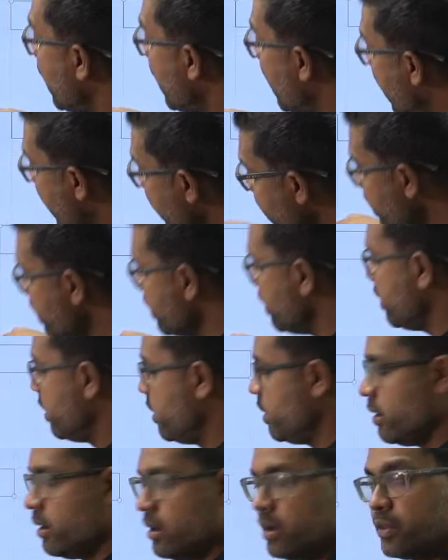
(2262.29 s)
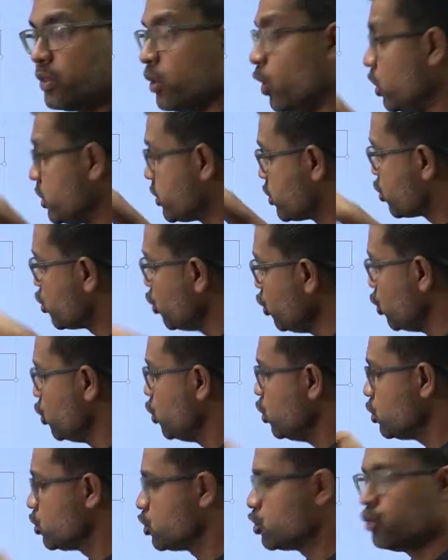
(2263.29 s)
and those
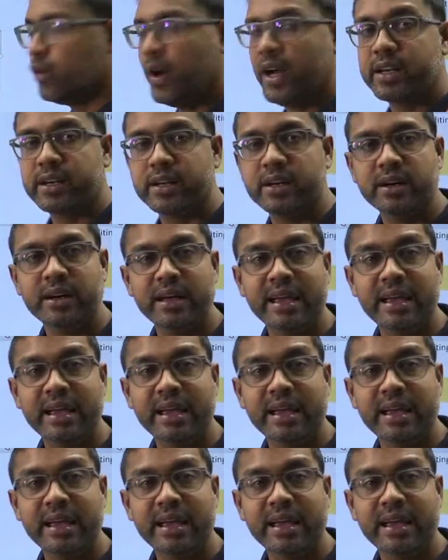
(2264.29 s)
two to what?